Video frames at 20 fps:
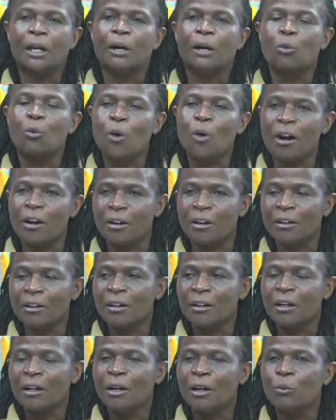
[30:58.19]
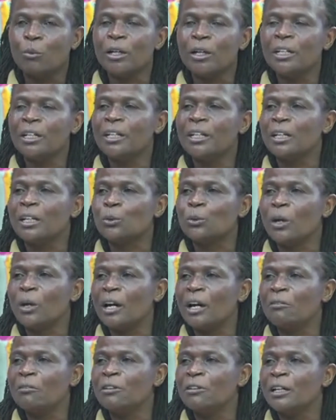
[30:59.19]
One, we needed to
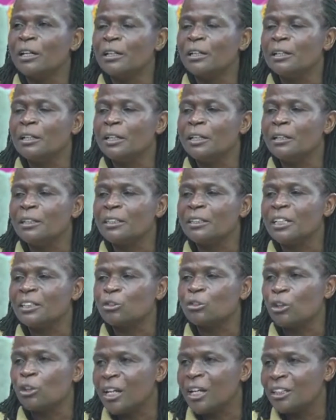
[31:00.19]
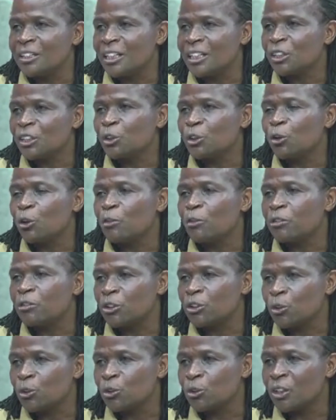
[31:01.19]
have a decentralization of
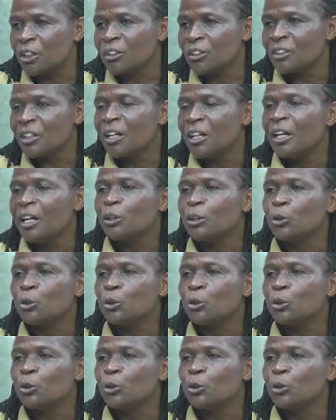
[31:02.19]
resources.